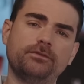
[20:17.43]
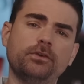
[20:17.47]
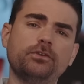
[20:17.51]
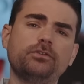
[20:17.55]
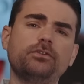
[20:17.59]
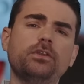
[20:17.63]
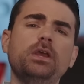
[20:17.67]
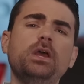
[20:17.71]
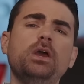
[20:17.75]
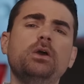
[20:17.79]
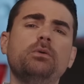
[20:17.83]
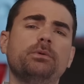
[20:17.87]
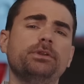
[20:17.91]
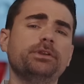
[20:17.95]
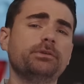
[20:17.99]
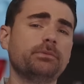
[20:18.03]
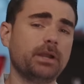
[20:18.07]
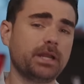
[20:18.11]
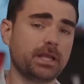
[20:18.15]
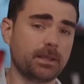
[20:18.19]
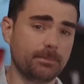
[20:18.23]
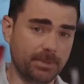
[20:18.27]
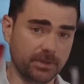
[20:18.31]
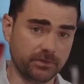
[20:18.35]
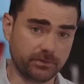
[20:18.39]
First, when you're
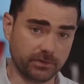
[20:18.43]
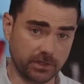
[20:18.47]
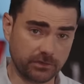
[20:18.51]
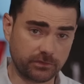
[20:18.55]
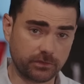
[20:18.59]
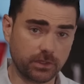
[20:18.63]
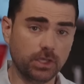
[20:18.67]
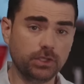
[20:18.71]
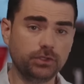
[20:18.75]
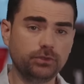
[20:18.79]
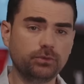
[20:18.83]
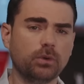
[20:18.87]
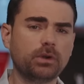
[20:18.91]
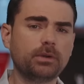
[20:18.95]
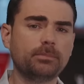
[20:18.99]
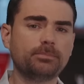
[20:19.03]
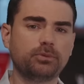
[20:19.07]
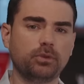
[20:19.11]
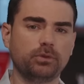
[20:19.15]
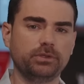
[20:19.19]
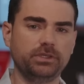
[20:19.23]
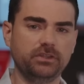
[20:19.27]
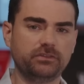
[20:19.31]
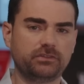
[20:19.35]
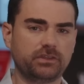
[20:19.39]
running a business, your
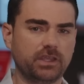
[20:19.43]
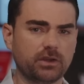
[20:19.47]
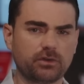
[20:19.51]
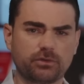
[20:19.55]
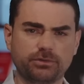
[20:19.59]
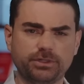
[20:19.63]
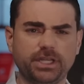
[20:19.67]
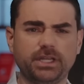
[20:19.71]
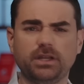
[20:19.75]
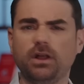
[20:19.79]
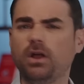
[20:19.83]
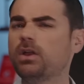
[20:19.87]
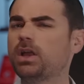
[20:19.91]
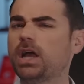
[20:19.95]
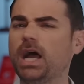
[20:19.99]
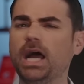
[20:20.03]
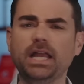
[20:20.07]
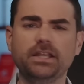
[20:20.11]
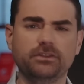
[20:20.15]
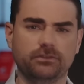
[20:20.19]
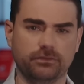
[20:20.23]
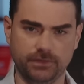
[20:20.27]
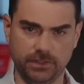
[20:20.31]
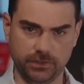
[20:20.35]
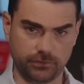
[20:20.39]
employees can create all
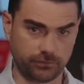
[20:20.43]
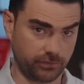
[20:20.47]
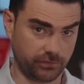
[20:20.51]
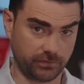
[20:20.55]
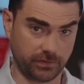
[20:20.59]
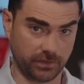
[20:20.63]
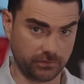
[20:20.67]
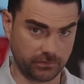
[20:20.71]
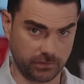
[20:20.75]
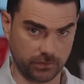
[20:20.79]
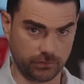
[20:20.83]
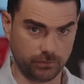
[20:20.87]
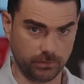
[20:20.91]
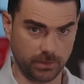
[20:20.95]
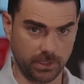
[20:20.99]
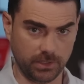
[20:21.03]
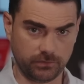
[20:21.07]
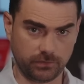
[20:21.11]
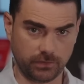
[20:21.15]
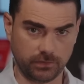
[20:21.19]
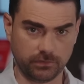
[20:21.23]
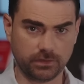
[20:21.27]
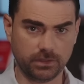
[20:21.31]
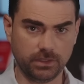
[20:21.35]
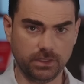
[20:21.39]
kinds of interesting
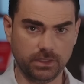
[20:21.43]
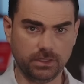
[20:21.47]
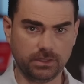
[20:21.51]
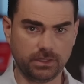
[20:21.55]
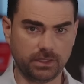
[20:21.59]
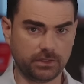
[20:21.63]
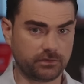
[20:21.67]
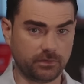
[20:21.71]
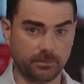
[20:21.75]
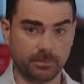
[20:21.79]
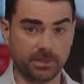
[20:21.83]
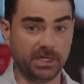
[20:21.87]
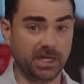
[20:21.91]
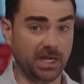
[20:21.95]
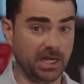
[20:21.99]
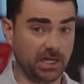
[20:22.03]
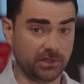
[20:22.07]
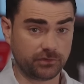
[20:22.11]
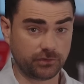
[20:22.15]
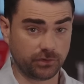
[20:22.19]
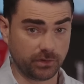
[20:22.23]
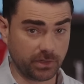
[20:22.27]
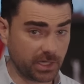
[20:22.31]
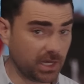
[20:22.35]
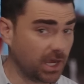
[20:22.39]
situations, like somebody
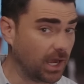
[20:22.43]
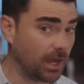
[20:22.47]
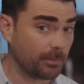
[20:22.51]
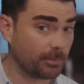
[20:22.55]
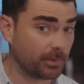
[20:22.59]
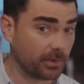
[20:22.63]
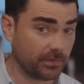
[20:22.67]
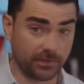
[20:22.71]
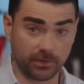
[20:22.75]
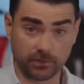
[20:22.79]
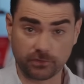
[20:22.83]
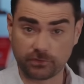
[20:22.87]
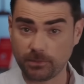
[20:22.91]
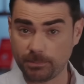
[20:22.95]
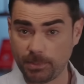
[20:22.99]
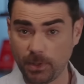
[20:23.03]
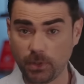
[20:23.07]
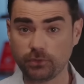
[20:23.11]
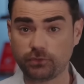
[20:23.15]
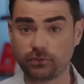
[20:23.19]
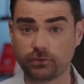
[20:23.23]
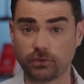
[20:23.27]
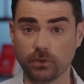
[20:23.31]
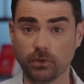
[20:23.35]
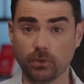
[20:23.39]
not showing up when they're
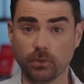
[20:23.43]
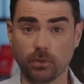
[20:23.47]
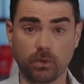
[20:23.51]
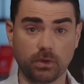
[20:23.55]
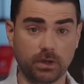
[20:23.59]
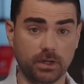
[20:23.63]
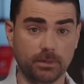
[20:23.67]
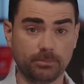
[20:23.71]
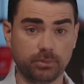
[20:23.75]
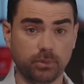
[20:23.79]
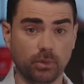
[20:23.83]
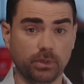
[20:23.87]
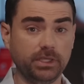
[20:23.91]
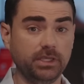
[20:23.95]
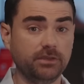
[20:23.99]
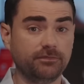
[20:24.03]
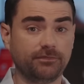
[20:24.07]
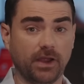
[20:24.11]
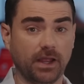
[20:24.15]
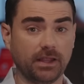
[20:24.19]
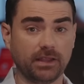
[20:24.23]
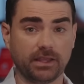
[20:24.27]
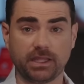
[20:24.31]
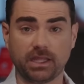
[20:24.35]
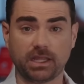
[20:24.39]
supposed to, or an employee
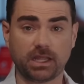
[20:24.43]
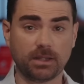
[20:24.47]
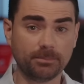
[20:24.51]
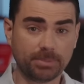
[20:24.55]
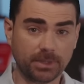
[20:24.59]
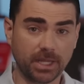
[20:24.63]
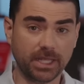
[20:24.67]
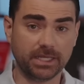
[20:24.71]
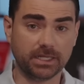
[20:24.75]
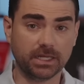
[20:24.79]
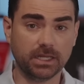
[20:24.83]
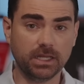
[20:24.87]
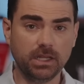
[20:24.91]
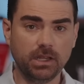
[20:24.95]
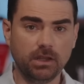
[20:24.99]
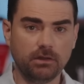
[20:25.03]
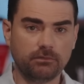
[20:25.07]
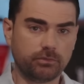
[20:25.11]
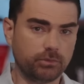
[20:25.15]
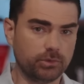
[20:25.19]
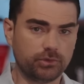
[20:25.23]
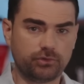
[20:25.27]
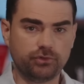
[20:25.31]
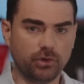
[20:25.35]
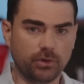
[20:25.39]
filing a complaint
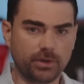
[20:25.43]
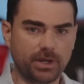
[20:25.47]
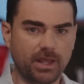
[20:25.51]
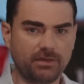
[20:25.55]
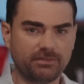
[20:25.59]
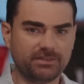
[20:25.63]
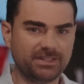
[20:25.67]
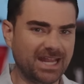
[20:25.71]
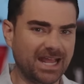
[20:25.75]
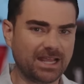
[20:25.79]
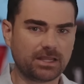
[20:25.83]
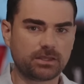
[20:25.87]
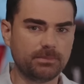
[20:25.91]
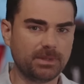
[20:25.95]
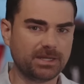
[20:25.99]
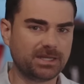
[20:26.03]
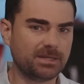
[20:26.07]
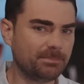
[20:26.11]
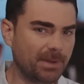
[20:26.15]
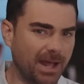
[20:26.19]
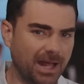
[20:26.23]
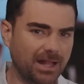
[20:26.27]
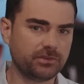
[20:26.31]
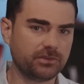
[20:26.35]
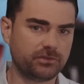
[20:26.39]
for which you don't have a
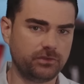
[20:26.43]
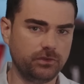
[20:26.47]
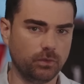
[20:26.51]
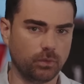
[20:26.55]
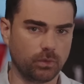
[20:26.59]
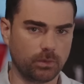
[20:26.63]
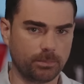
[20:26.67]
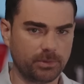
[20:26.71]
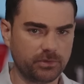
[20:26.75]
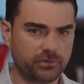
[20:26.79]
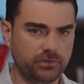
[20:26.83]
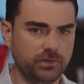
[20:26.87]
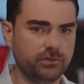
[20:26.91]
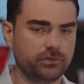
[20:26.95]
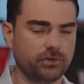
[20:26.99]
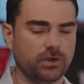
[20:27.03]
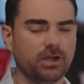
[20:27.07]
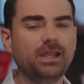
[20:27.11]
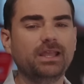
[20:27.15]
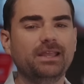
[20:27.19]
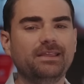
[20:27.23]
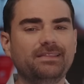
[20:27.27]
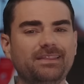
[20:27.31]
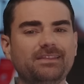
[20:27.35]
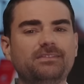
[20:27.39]
documented policy or procedure.
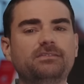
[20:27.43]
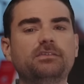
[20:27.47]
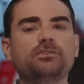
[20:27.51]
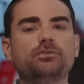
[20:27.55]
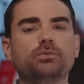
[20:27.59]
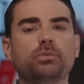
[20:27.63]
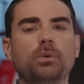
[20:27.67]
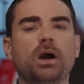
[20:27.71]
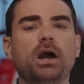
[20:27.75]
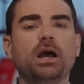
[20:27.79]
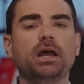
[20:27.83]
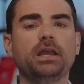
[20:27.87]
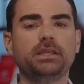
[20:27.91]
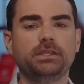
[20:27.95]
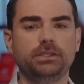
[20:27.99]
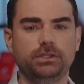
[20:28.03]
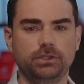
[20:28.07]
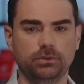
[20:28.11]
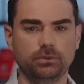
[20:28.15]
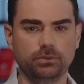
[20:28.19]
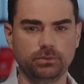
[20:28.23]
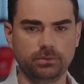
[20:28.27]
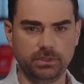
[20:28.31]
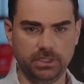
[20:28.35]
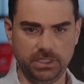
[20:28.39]
This is why
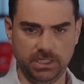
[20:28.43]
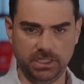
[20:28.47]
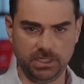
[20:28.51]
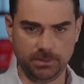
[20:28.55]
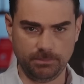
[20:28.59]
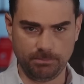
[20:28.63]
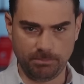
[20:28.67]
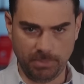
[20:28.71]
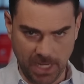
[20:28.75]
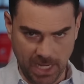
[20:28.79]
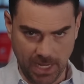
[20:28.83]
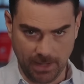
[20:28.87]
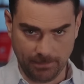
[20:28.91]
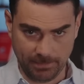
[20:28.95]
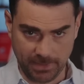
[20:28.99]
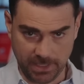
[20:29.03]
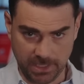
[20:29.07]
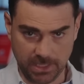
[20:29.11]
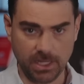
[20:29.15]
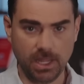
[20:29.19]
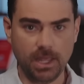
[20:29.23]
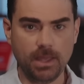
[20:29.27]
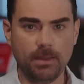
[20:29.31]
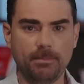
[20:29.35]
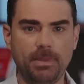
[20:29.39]
you need
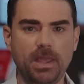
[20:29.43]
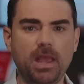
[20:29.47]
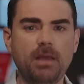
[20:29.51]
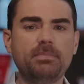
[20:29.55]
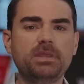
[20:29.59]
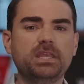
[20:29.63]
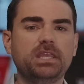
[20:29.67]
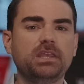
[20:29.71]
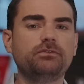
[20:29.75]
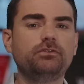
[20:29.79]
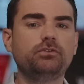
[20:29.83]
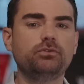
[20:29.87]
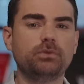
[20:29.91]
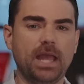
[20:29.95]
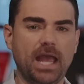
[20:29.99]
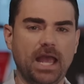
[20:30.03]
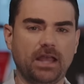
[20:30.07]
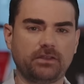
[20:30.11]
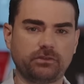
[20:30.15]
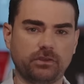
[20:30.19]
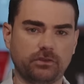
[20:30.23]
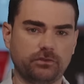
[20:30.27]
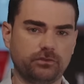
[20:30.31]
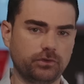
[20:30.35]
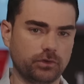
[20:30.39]
Bambee. Bambee gives you
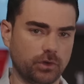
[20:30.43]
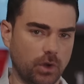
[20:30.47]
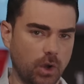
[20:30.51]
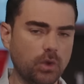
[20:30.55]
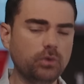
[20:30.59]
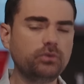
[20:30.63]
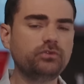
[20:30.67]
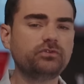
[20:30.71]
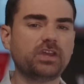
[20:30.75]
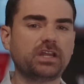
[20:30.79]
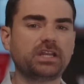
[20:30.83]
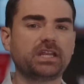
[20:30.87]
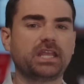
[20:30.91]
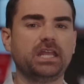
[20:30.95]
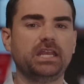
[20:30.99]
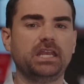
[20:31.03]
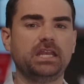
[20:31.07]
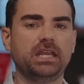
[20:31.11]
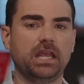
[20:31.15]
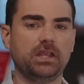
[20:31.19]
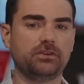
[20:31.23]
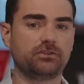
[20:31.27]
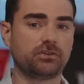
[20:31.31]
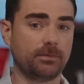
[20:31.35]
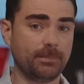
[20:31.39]
access to your own
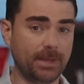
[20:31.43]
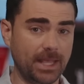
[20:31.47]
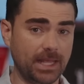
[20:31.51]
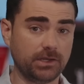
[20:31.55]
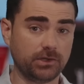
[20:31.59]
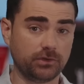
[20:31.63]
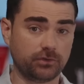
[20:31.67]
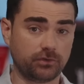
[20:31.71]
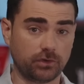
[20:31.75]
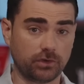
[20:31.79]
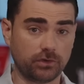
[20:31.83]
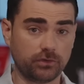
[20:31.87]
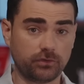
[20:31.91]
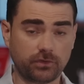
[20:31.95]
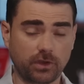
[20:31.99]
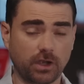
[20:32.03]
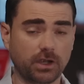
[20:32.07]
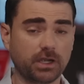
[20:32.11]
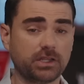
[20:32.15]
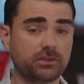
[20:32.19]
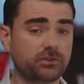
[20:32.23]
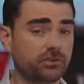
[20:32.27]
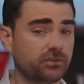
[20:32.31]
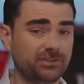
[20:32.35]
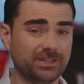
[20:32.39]
dedicated HR manager,
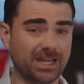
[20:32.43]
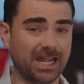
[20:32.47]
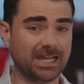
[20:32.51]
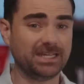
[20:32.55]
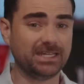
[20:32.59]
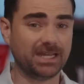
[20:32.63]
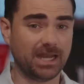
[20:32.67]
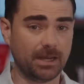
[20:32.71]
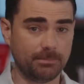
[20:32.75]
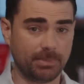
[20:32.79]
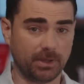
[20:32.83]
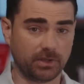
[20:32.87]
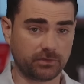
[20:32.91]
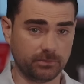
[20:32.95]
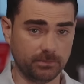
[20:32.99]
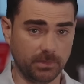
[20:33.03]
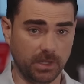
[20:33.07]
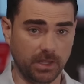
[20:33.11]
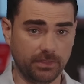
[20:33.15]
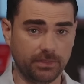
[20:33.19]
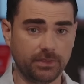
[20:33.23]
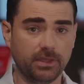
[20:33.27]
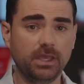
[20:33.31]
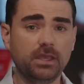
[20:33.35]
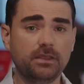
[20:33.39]
starting at just 99 bucks a
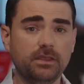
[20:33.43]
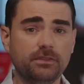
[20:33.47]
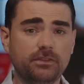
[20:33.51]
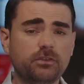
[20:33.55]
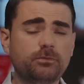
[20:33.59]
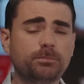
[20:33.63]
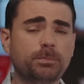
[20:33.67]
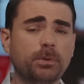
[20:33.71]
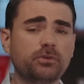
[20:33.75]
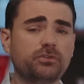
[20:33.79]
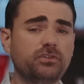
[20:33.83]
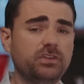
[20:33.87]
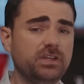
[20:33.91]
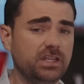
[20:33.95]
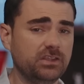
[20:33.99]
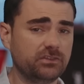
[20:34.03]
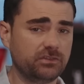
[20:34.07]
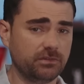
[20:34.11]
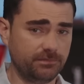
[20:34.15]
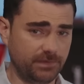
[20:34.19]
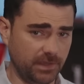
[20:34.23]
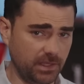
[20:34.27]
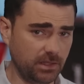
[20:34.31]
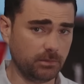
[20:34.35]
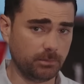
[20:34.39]
month. This person
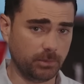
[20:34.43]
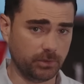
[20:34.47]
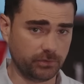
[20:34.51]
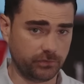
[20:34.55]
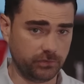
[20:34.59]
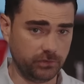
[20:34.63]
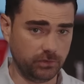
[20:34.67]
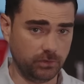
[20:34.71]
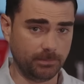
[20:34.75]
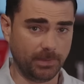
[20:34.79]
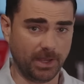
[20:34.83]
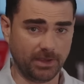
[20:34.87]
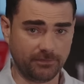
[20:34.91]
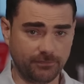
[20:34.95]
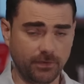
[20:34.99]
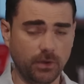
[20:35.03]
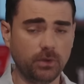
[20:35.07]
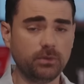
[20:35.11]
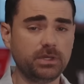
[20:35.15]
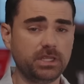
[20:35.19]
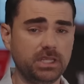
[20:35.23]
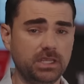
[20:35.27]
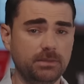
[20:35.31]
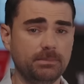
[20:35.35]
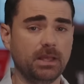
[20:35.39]
is available to you by
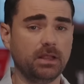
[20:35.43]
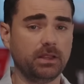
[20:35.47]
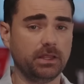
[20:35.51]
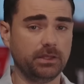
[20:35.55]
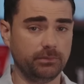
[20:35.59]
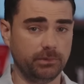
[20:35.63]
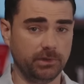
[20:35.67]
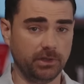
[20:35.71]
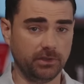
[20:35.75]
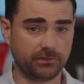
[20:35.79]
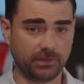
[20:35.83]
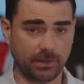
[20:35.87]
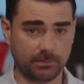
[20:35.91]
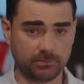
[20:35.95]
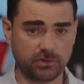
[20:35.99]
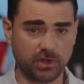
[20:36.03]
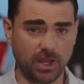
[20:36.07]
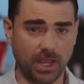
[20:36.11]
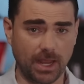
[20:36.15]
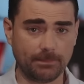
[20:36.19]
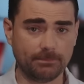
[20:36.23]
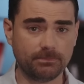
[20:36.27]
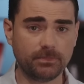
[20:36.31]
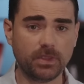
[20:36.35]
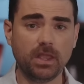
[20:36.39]
phone, email, and real-time
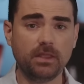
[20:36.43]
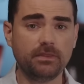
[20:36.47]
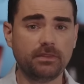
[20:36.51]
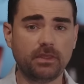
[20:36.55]
chat.